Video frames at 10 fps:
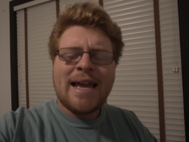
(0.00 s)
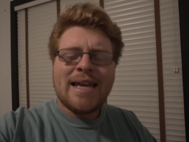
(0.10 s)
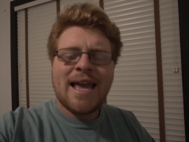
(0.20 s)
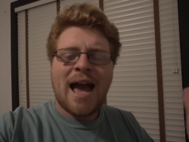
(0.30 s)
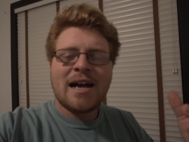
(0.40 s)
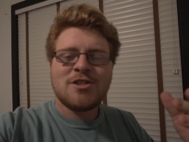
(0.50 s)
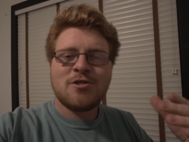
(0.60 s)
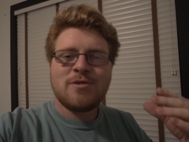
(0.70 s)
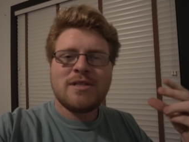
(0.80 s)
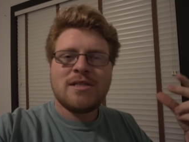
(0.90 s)
yeah,
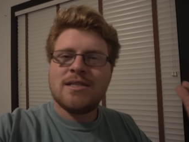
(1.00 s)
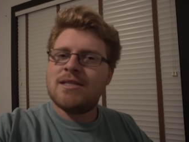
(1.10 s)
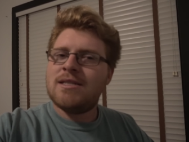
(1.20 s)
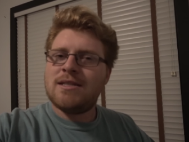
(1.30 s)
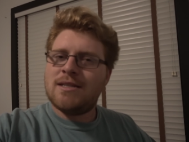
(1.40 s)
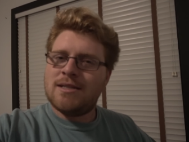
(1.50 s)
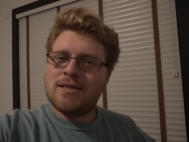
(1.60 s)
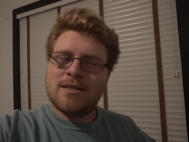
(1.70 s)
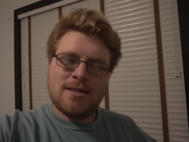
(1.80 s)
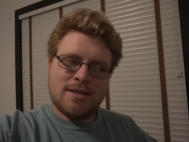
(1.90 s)
so
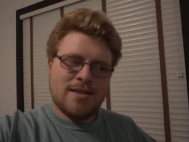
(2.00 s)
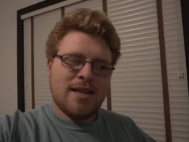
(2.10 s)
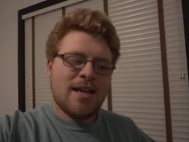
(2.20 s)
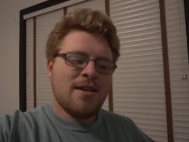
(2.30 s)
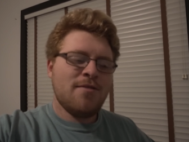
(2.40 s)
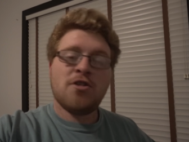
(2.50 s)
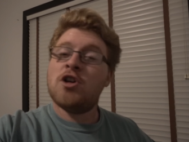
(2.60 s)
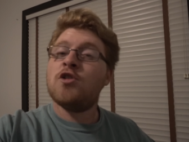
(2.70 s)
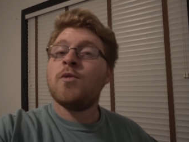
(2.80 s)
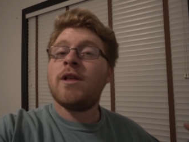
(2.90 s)
Steve
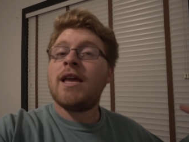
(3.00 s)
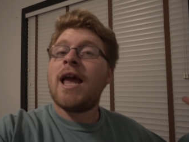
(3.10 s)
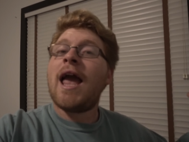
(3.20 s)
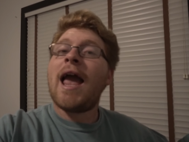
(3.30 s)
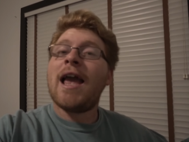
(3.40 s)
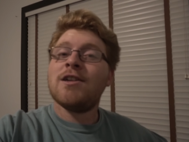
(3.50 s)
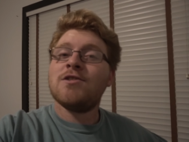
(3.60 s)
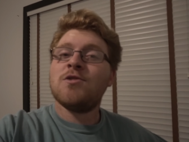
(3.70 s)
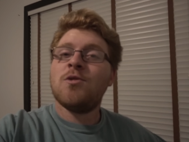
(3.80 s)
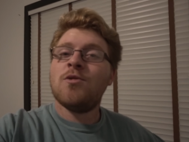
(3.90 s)
couldn't really
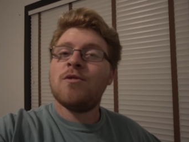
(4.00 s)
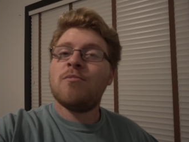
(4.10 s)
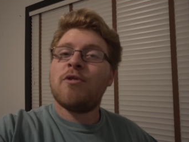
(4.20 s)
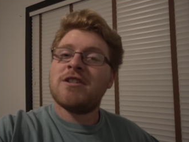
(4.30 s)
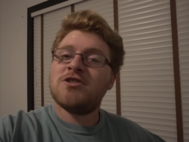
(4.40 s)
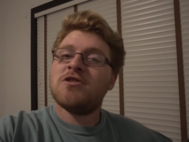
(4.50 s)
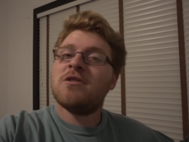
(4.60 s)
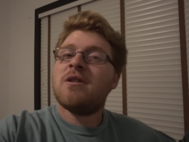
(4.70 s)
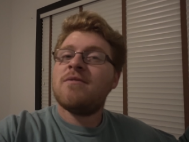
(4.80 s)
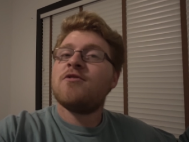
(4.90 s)
handle the
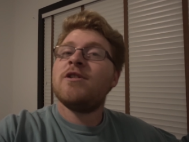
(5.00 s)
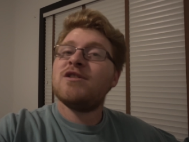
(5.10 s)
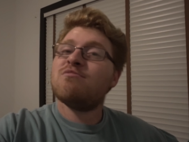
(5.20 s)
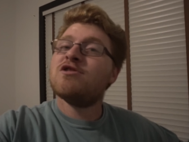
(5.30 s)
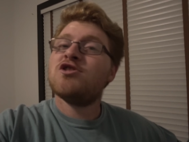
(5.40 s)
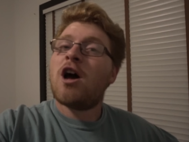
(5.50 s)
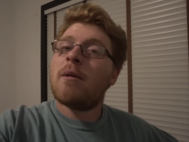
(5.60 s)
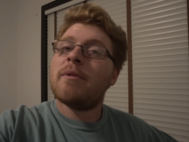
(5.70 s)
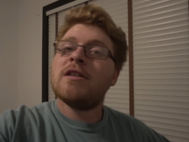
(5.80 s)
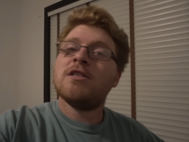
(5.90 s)
pressure of Christmas
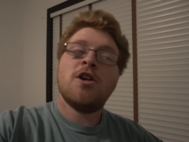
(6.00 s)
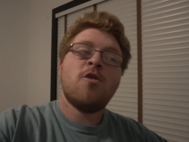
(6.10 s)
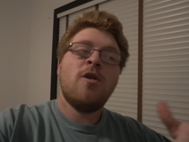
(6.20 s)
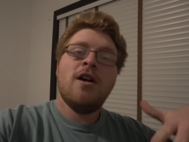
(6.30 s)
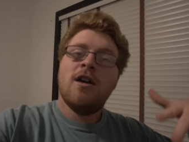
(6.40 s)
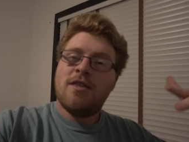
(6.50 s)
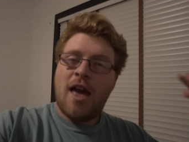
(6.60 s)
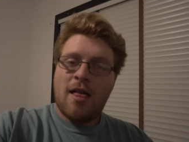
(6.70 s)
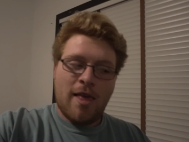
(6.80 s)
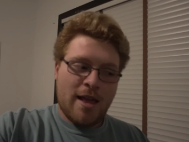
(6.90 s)
shopping, so
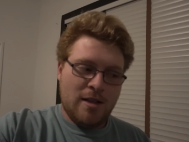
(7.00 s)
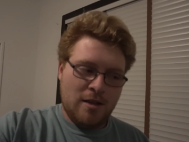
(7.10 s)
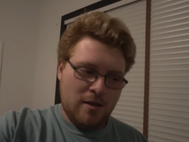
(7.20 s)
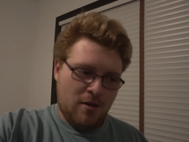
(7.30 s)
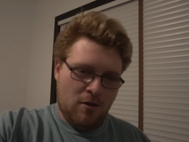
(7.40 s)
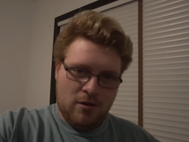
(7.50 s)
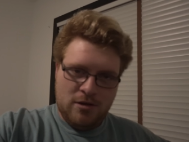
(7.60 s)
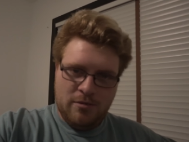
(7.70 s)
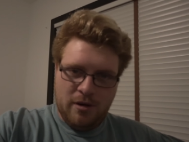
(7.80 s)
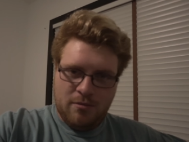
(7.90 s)
that led to the
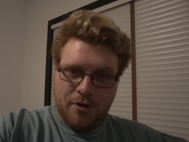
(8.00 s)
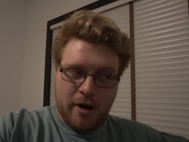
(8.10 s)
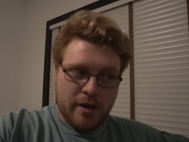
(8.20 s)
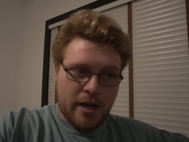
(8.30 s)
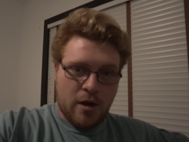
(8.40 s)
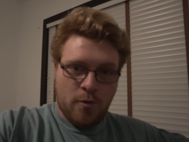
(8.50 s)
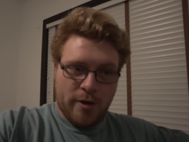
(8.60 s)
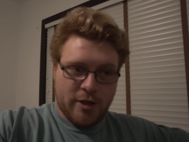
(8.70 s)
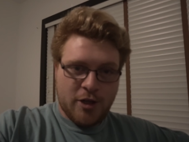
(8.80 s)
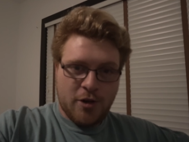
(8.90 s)
ultimate breakdown,
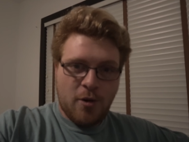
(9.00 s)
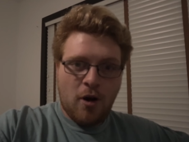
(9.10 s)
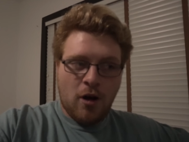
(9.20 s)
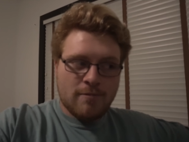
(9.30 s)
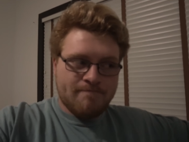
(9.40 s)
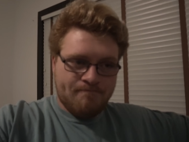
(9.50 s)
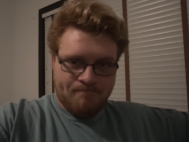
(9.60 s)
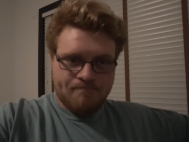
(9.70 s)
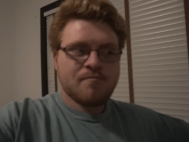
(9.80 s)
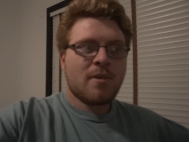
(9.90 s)
which you all
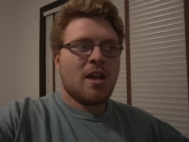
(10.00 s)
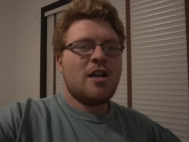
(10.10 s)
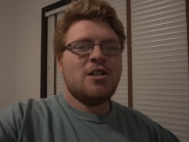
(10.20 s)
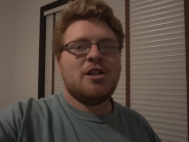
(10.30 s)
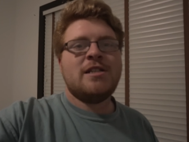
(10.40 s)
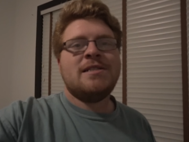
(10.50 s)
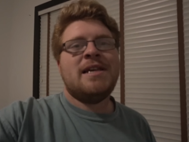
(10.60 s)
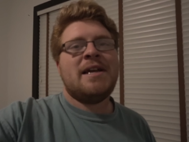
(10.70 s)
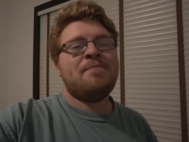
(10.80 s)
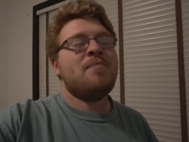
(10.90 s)
just
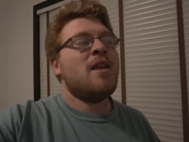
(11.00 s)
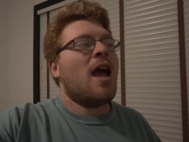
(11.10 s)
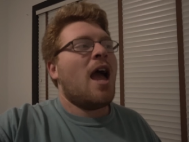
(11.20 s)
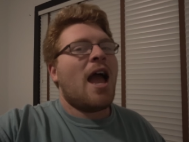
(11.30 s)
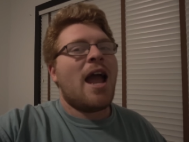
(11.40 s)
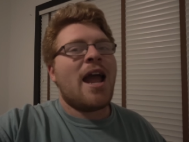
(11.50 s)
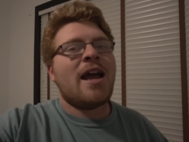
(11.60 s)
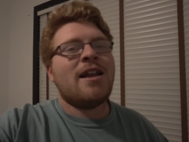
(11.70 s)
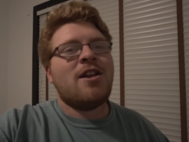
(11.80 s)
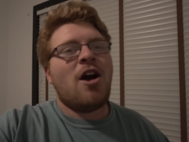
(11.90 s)
seen.
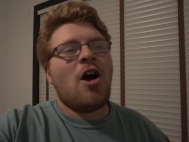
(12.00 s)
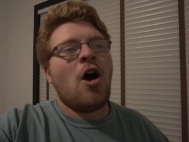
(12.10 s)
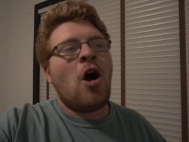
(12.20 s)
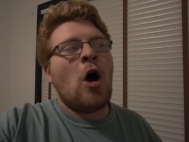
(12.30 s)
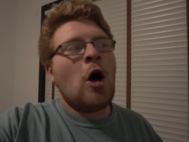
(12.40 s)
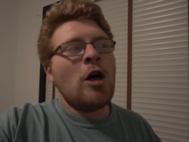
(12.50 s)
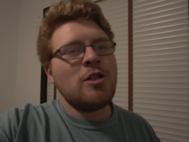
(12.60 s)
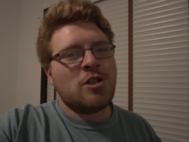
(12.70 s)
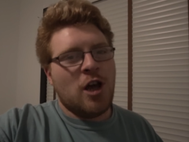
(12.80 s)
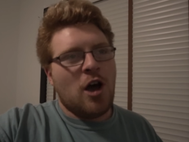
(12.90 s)
And
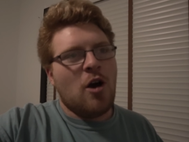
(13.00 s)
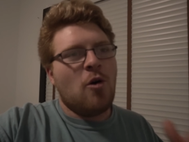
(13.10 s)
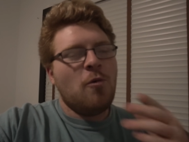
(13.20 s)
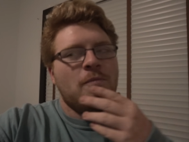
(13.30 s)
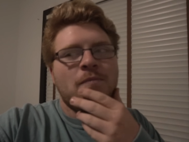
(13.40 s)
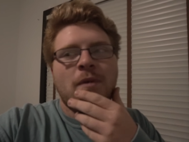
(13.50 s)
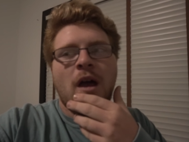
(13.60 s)
also,